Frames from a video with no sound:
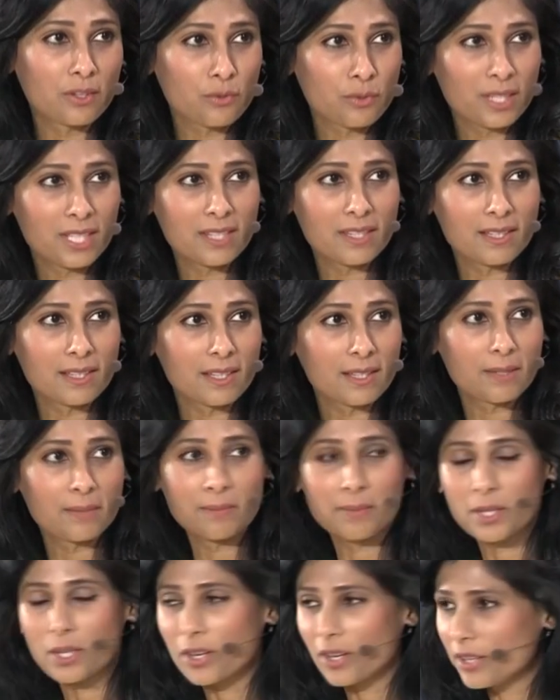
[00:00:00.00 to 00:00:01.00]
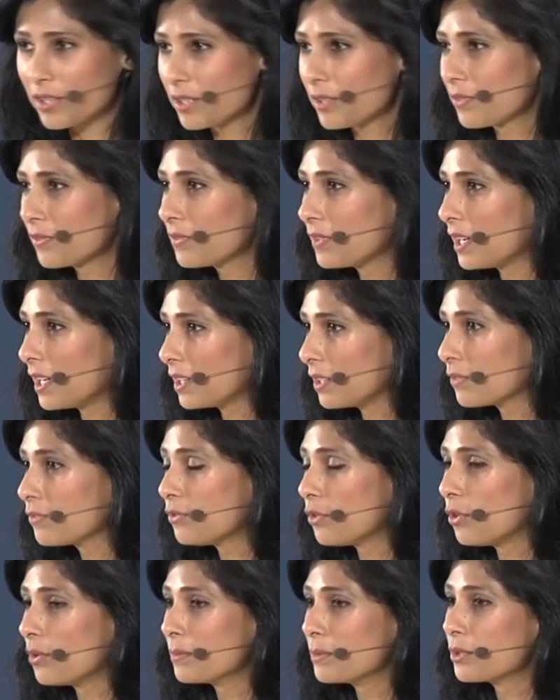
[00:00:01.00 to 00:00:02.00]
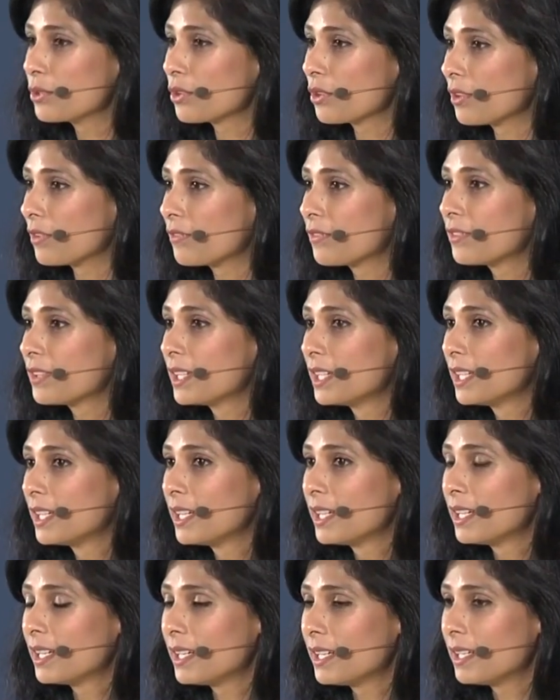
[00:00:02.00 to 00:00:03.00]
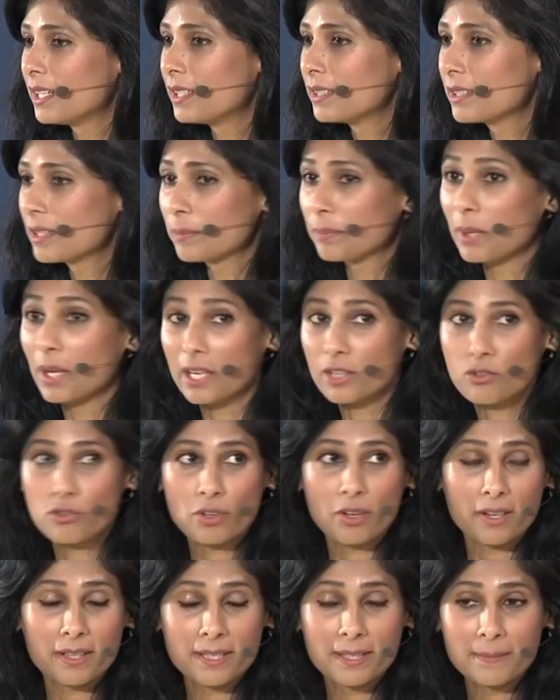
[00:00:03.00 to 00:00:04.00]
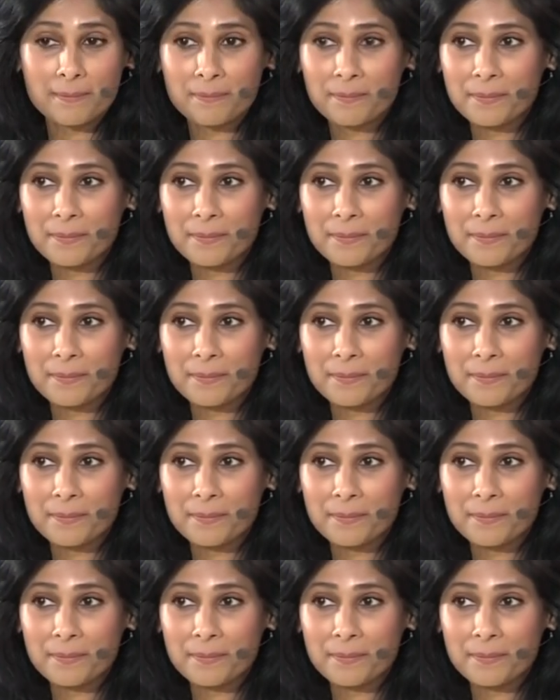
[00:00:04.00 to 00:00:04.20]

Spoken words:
reasons because of other forms of supply shocks.